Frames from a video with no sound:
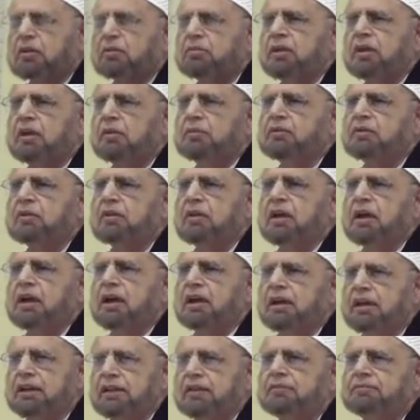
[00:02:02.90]
Qutb,
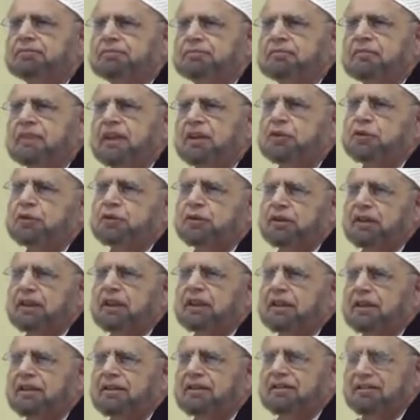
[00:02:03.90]
rahmatullah alayh, and you should
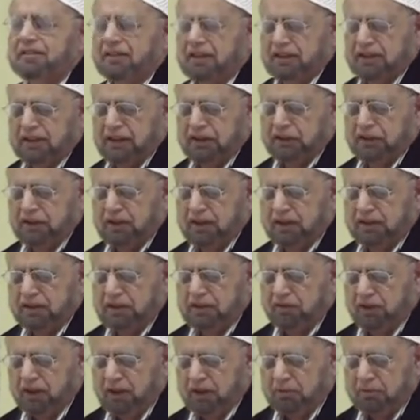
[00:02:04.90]
read it on the internet,
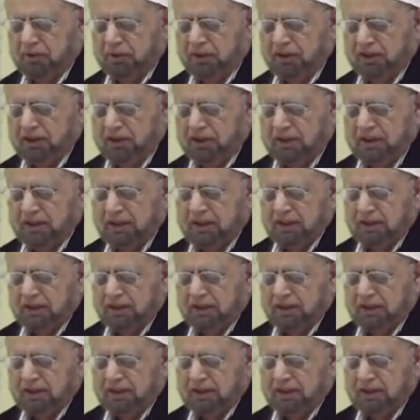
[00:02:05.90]
it's available.